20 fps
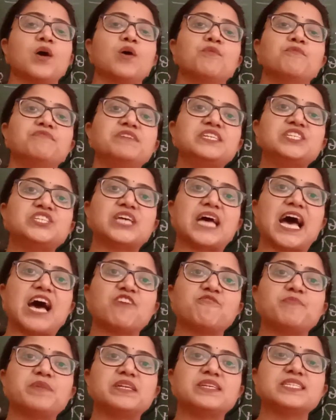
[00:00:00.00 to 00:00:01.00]
which
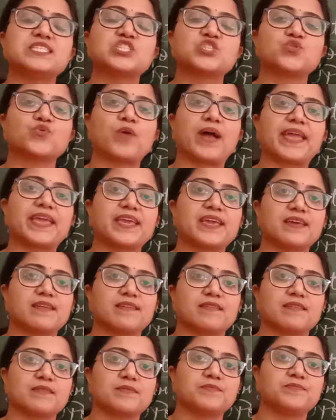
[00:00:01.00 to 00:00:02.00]
have been
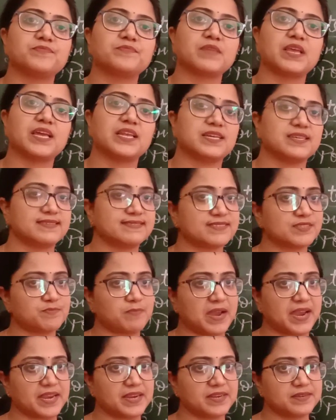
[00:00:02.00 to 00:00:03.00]
stricken in his
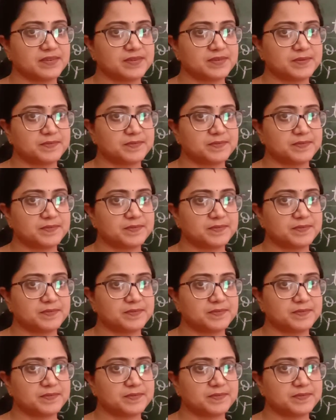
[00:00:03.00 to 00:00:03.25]
mind.